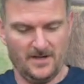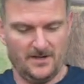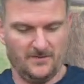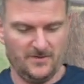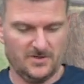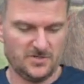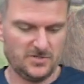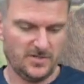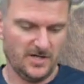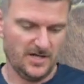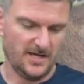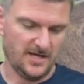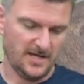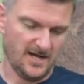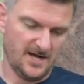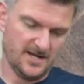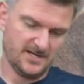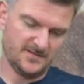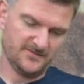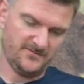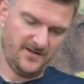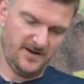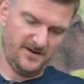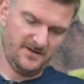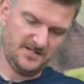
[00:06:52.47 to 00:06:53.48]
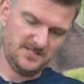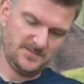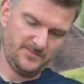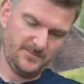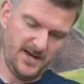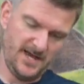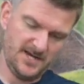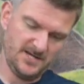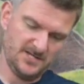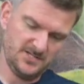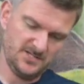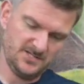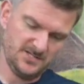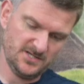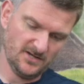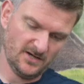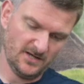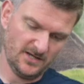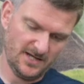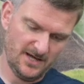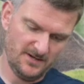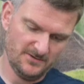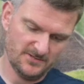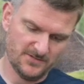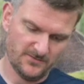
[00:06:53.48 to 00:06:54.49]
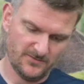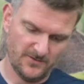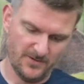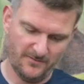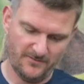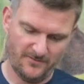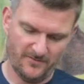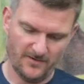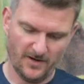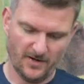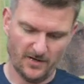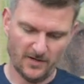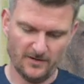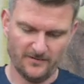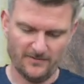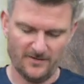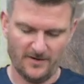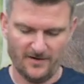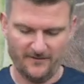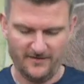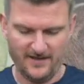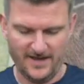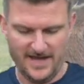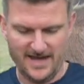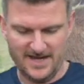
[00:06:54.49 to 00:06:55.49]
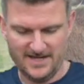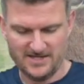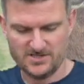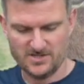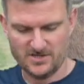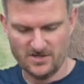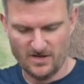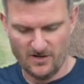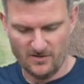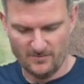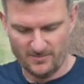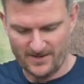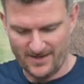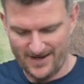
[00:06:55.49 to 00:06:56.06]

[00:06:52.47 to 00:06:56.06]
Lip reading: The trigger guard's very spacious. You've got loads of room for a glove on if it is cold,